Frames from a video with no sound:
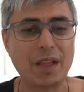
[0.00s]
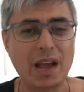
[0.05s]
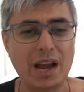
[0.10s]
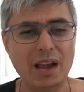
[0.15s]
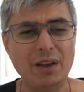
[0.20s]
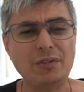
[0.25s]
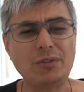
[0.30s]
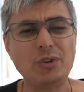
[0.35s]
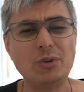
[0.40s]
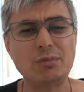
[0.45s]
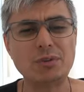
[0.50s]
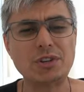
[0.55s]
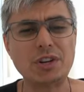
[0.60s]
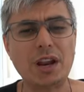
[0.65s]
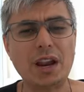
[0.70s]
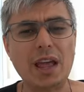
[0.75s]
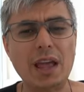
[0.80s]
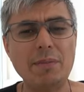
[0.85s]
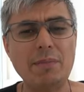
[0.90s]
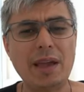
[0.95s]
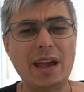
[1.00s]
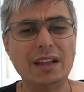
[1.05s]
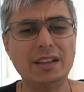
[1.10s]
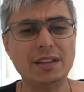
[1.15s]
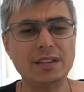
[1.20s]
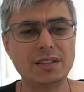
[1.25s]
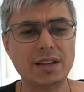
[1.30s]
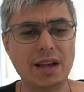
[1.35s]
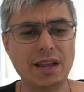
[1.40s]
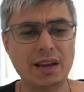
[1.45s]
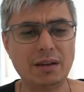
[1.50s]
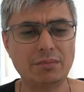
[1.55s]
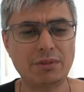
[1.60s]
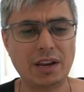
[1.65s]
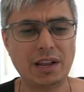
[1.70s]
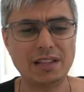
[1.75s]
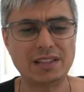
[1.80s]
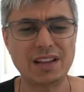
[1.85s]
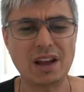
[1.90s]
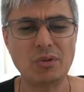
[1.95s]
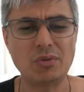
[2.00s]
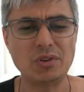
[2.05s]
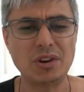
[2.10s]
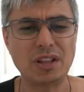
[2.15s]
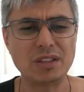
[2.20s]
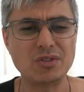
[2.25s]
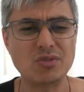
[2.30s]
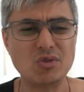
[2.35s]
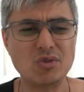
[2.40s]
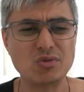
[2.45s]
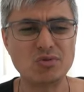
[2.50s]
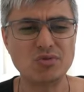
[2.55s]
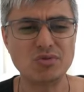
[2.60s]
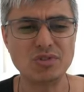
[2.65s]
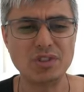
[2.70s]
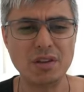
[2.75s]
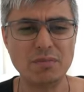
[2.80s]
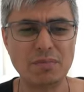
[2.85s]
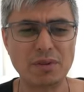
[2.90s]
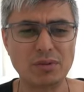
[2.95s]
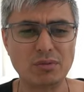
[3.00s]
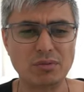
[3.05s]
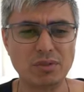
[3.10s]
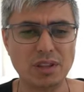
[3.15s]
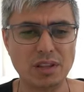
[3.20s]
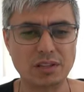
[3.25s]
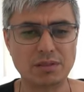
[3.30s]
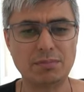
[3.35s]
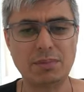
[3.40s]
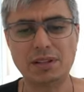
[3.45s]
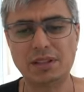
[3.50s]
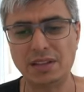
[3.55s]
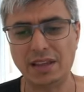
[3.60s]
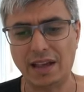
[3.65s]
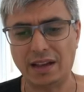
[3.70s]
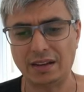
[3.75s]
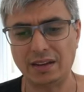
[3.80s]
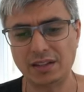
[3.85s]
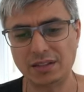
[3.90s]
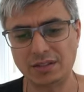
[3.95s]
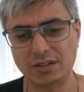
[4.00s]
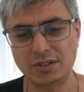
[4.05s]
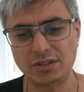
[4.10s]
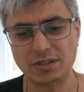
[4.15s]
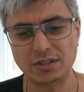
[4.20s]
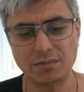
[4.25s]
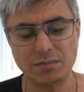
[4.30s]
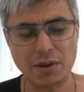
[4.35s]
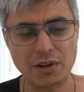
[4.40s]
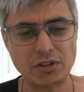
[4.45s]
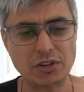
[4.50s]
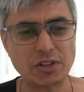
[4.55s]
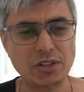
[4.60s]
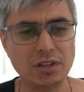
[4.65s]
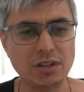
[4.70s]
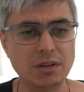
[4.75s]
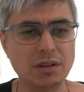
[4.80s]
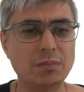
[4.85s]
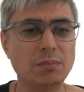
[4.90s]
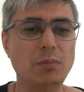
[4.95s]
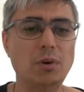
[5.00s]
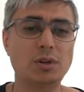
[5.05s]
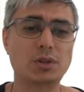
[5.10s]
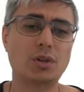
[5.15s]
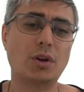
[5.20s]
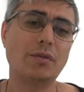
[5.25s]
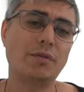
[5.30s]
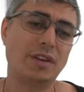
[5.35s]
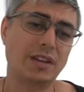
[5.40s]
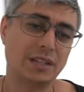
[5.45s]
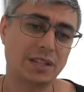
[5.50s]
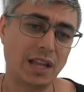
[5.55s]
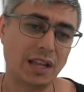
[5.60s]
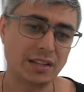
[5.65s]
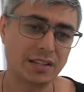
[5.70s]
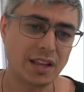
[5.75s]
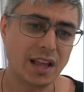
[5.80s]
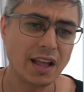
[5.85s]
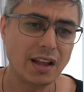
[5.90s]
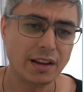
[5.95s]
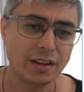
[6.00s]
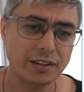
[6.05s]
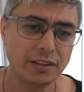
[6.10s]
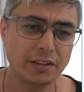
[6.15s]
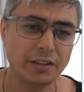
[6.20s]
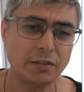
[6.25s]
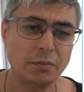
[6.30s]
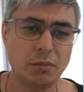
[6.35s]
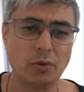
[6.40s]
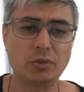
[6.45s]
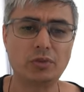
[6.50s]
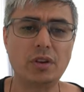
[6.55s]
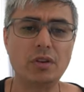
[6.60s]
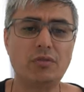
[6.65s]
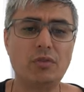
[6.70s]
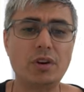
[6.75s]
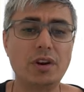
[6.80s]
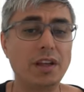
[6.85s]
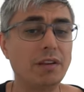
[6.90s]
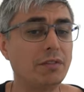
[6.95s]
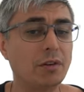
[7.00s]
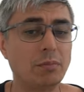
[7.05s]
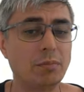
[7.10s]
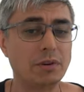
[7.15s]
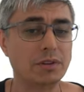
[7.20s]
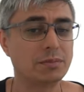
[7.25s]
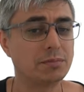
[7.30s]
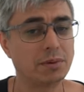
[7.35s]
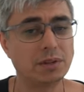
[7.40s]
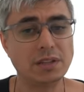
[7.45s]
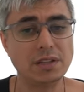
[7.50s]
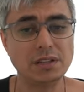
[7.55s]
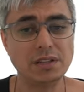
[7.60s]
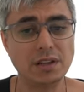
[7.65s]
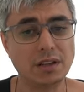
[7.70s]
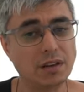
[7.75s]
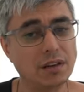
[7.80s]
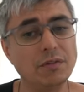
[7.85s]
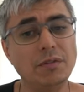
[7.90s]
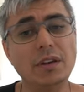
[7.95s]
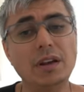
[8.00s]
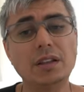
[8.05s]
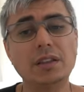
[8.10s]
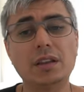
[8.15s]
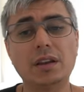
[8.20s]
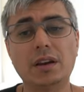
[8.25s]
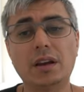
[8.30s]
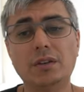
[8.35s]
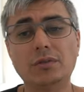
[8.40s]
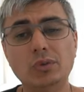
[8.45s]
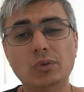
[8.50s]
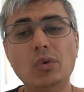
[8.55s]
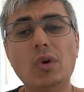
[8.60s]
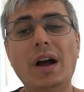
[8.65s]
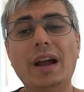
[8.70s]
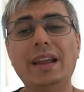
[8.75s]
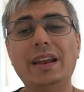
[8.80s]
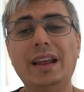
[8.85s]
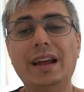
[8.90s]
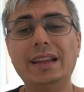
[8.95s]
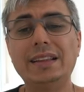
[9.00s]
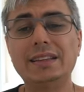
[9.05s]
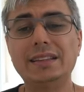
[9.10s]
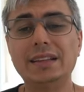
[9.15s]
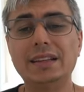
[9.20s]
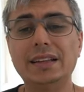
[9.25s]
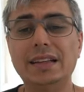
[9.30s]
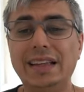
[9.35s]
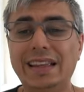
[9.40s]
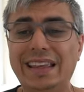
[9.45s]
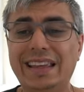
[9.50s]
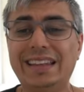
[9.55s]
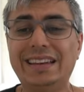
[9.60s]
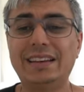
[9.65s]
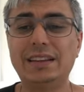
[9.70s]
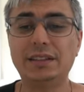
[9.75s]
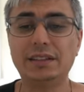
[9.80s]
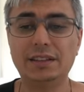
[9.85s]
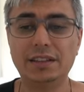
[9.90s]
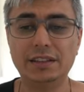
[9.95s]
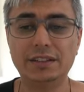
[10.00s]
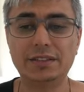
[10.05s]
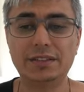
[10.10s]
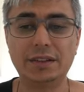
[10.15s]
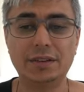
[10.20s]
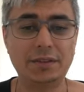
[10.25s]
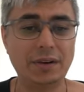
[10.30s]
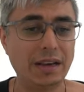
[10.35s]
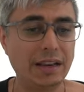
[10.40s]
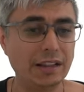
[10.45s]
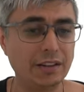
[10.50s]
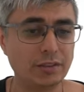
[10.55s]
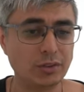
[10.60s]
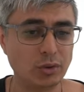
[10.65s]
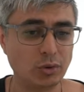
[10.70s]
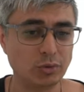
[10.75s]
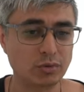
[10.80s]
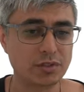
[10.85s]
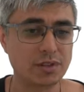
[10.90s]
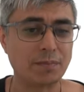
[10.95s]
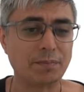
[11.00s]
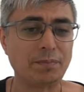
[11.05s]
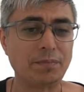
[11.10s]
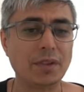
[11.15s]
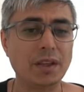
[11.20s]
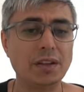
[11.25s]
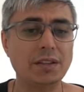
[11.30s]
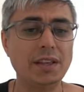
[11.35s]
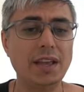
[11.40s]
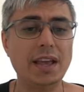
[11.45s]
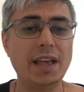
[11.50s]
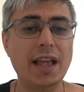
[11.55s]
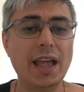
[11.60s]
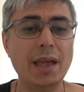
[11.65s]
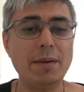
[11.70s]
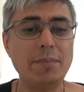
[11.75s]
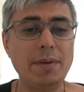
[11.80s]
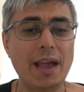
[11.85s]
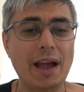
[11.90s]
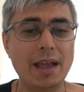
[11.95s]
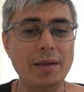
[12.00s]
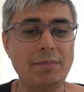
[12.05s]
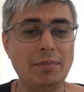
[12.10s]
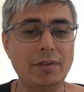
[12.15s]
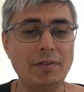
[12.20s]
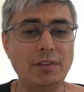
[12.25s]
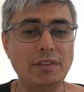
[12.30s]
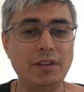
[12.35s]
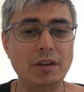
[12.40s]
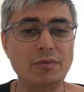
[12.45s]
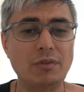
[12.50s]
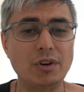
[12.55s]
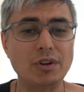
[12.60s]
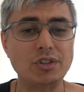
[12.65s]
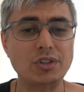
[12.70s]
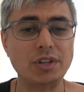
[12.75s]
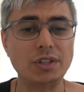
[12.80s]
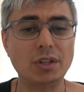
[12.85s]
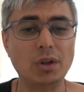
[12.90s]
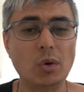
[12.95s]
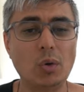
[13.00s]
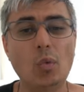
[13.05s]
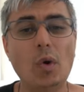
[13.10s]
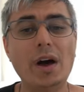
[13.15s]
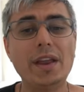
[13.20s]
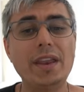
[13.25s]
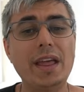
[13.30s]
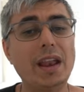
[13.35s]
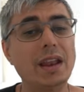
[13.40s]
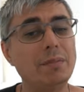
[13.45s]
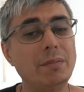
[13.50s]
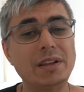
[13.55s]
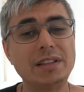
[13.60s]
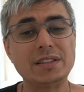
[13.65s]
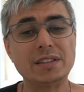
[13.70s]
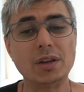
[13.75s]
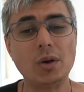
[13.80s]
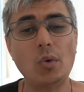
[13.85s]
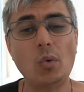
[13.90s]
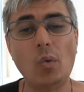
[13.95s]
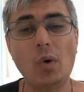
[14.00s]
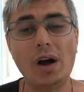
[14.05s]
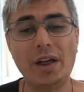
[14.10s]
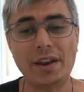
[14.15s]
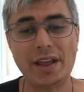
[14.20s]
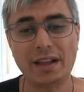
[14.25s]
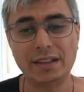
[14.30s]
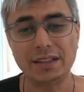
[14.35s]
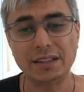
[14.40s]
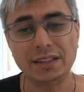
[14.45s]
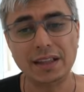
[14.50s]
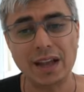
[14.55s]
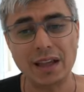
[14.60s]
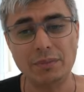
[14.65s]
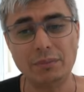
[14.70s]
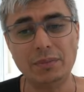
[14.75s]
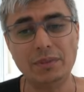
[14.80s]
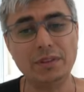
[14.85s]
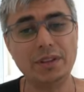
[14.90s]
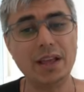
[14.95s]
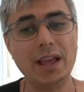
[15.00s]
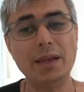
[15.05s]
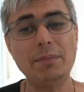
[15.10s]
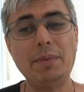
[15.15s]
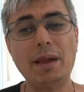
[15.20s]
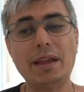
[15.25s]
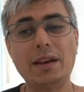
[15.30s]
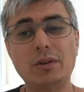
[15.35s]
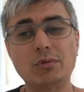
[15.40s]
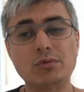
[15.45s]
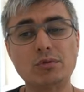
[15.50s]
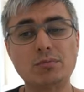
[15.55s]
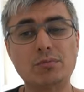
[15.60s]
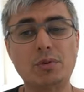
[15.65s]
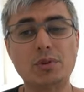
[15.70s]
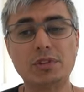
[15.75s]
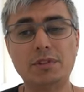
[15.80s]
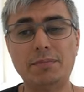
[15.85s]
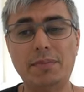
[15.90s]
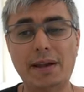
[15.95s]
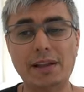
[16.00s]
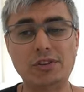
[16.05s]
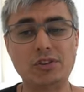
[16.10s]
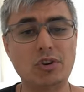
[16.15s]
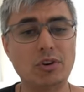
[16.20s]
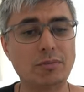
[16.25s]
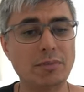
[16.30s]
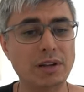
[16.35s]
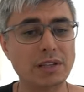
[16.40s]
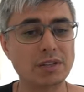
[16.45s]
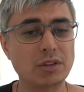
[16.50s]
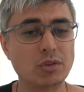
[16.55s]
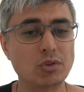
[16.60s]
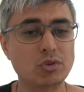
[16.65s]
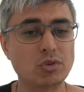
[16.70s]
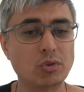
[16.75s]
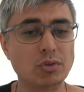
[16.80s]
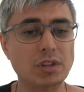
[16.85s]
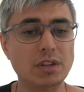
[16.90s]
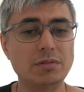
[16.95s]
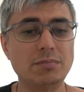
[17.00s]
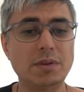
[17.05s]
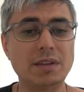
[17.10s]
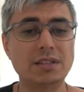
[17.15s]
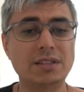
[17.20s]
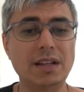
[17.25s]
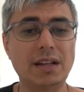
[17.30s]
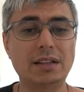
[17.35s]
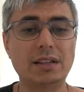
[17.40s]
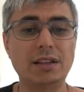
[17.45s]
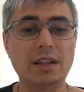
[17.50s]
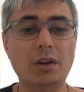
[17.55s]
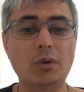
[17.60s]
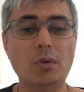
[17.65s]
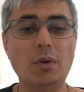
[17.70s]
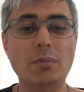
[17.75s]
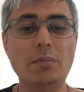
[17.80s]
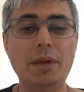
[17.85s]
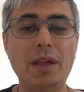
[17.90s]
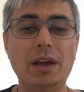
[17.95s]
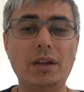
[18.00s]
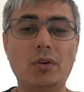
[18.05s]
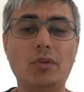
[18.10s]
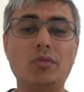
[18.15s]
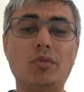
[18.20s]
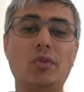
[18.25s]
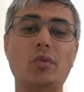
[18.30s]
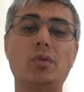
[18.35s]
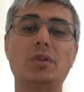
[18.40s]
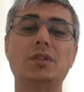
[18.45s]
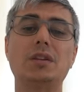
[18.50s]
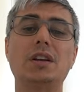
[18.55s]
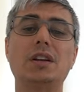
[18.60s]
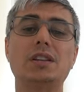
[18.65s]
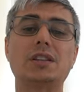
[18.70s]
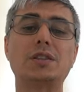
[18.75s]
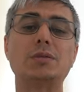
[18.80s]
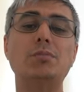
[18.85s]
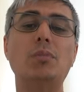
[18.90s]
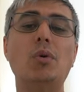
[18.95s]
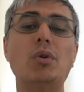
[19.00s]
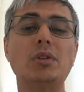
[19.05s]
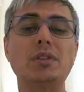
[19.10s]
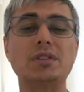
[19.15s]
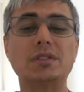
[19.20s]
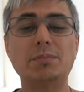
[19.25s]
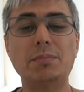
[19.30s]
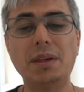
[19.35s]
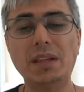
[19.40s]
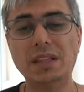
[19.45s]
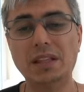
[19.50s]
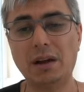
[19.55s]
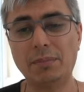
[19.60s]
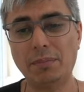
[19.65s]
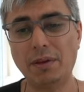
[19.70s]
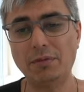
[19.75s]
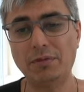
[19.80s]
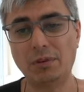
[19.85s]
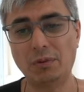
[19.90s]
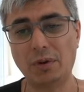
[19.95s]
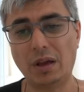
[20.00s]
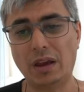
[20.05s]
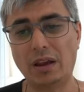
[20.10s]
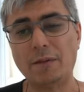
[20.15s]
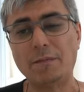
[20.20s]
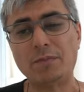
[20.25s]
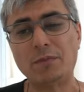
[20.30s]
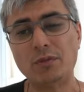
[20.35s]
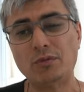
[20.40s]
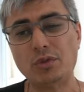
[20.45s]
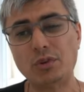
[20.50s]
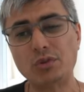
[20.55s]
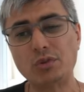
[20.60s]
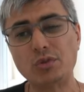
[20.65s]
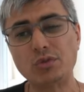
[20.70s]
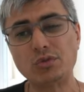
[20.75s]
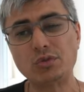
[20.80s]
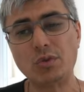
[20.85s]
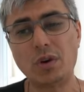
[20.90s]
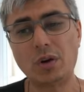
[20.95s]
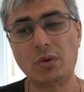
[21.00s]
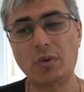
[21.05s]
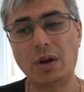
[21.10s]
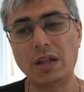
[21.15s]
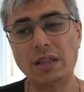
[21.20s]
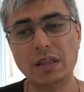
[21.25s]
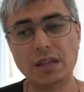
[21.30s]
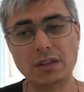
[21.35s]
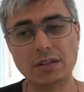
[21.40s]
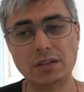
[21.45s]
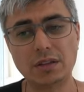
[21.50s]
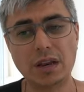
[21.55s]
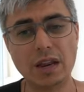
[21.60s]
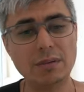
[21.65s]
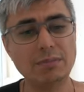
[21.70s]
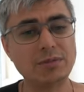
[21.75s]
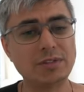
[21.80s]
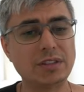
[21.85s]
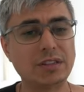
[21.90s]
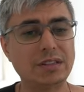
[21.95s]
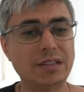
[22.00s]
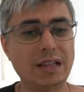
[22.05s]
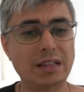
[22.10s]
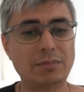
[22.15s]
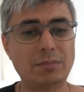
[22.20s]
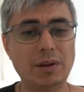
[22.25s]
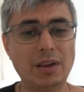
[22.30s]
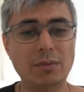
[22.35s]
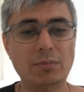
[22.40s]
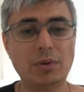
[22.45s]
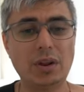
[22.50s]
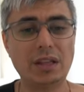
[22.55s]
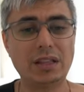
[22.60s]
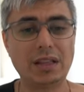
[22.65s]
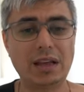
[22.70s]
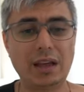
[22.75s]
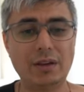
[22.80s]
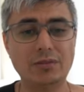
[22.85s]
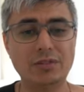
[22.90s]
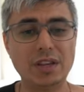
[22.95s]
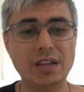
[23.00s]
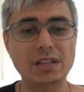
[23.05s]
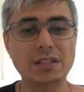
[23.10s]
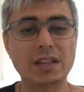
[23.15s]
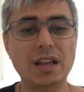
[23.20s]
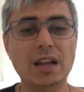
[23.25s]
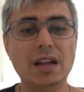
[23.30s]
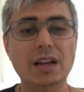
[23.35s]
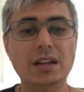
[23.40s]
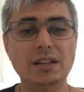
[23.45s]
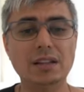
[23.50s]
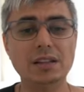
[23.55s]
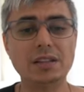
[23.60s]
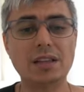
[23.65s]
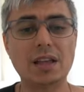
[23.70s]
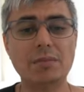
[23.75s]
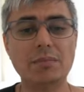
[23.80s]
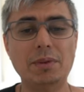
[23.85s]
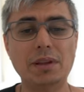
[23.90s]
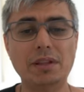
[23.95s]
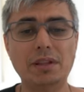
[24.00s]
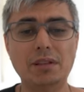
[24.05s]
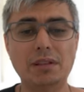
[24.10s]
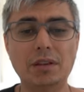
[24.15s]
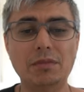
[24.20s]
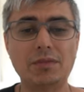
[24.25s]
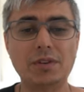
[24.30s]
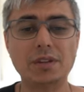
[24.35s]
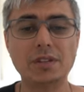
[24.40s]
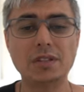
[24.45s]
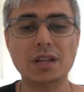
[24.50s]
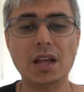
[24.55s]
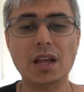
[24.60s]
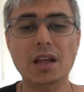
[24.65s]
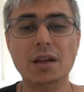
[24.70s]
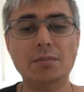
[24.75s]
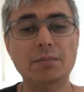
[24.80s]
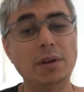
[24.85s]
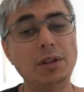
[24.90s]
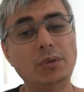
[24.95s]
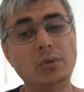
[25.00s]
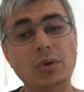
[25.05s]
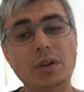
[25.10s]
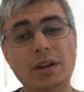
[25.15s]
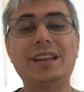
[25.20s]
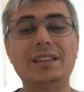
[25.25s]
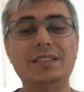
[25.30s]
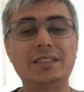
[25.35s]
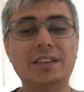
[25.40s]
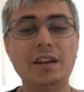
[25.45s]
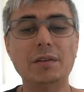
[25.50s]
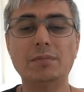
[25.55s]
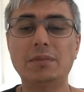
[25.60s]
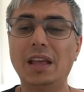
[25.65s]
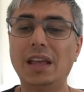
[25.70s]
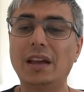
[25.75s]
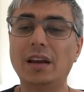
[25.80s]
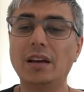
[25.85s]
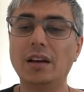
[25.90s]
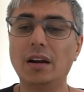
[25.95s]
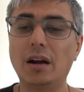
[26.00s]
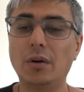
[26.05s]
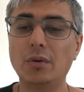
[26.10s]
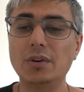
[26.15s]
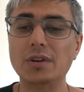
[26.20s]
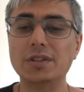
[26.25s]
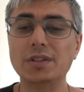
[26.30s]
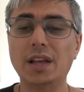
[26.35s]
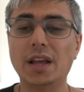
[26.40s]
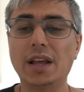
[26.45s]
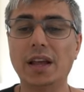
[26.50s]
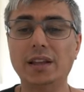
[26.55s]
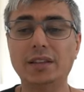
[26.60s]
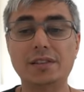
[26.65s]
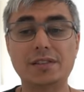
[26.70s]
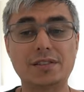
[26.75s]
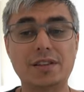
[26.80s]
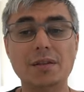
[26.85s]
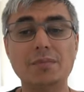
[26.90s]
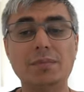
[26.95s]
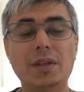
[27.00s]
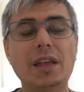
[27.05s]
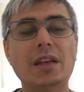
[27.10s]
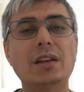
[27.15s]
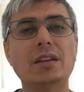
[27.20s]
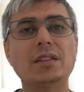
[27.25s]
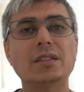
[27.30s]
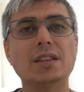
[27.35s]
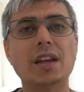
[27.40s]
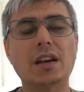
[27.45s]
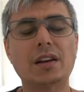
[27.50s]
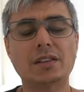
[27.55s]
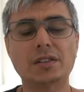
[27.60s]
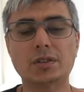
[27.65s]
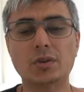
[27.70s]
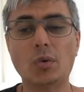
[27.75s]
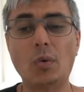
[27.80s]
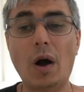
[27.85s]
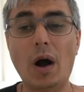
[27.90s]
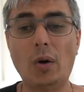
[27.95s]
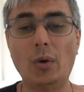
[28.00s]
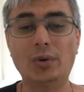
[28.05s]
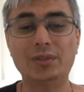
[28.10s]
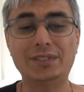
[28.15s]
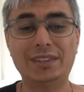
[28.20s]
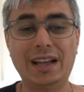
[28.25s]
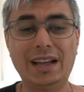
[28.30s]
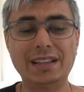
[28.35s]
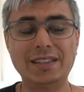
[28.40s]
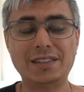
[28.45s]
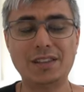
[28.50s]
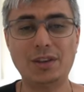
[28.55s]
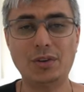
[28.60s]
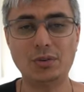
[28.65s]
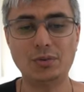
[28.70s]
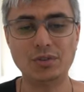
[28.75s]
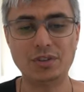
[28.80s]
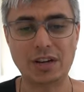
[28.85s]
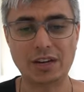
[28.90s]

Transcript: IFC OpenShell API design upgrades. I will not go too deep into this, but yeah, let's mention the most obvious things. This is mostly for developers, but is significant enough to highlight in these release notes. The API previously functioned one elements one at a time. The API now supports batch commands, so this means that there will be an overall small speed up everywhere. For those who are writing scripts that manipulate IFCs, this can be the difference between a script taking hours and a script taking seconds. Wow, that's huge